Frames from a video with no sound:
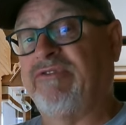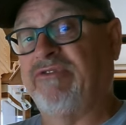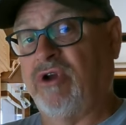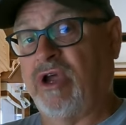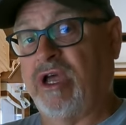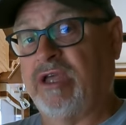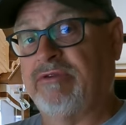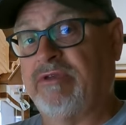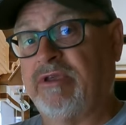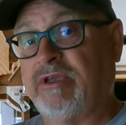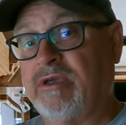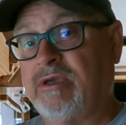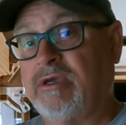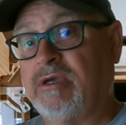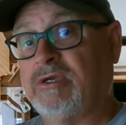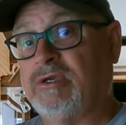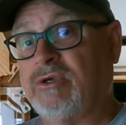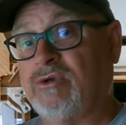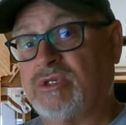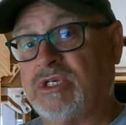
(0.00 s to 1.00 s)
front
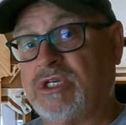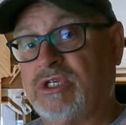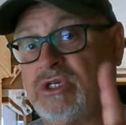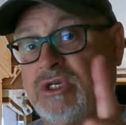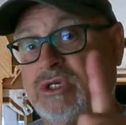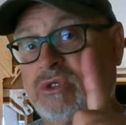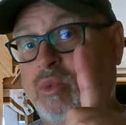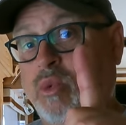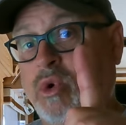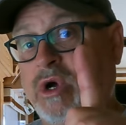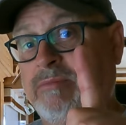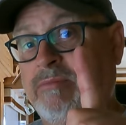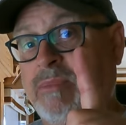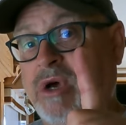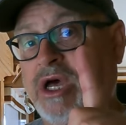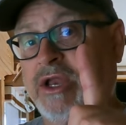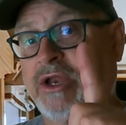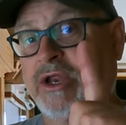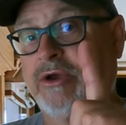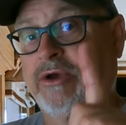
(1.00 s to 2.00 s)
using just one
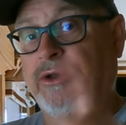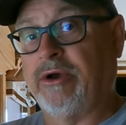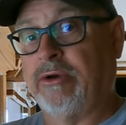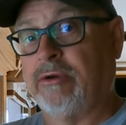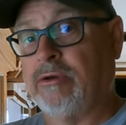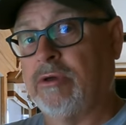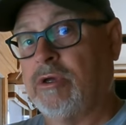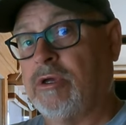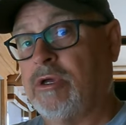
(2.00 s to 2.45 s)
monitor.